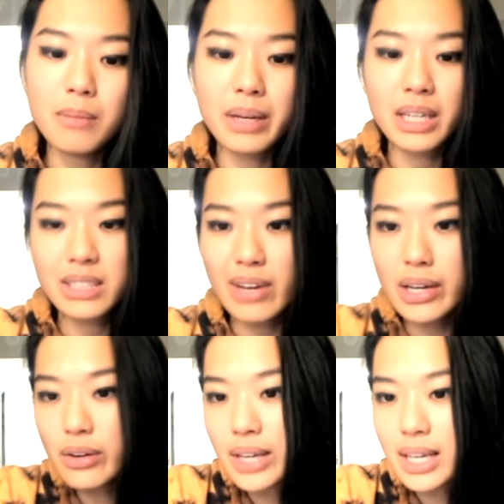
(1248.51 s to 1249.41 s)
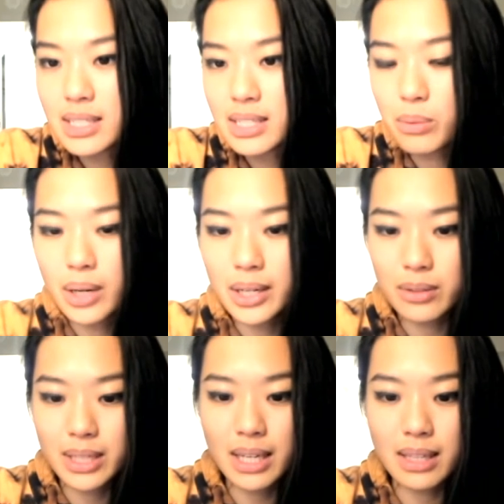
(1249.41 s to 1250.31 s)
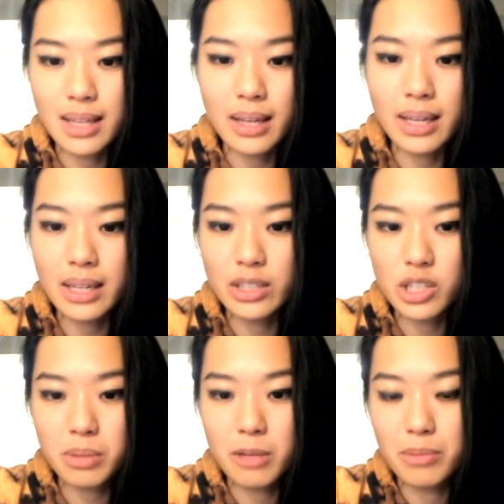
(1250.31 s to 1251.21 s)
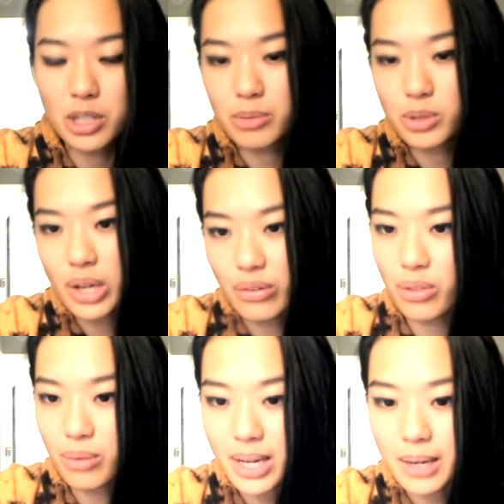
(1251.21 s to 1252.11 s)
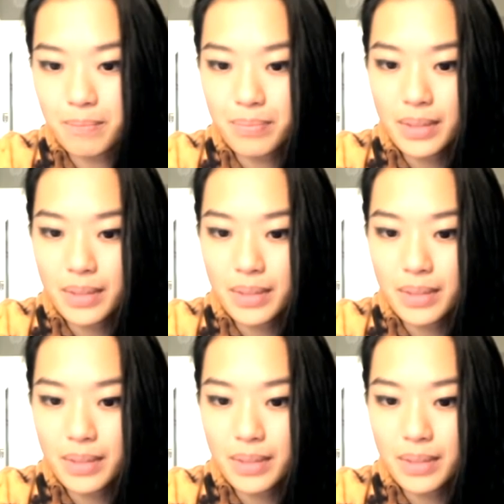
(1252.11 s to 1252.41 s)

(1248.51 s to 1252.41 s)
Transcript: because if I go king c1 or anything, he can just play bishop to f3.